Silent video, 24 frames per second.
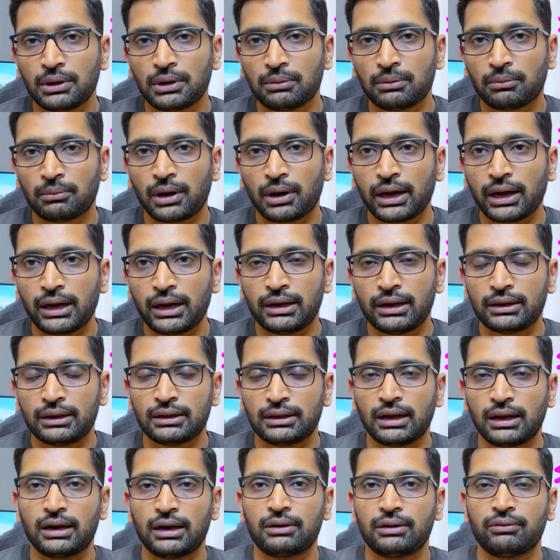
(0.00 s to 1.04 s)
in mind
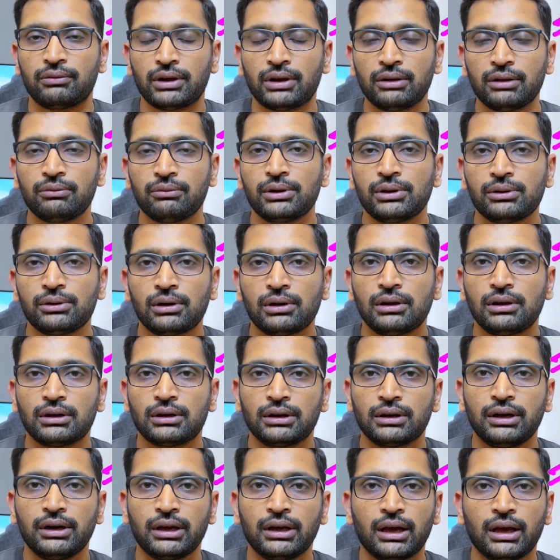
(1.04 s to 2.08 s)
that whenever you're
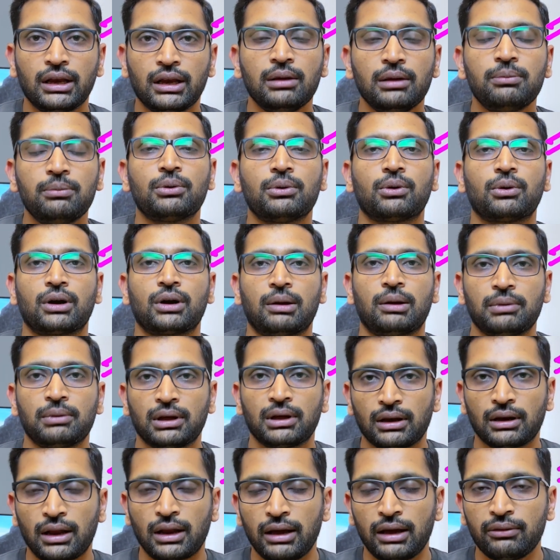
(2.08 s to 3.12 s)
learning any
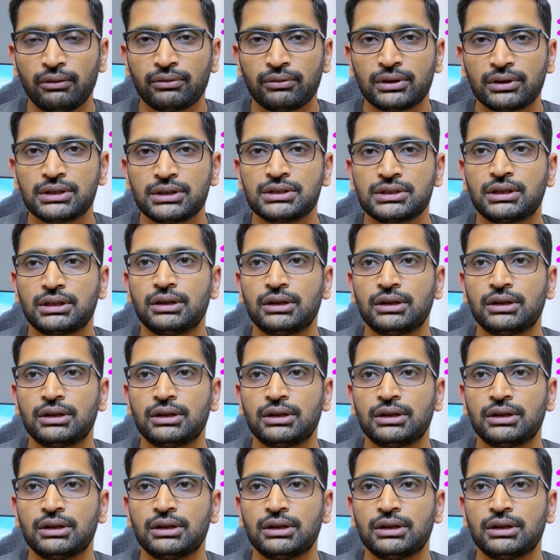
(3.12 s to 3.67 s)
programming language,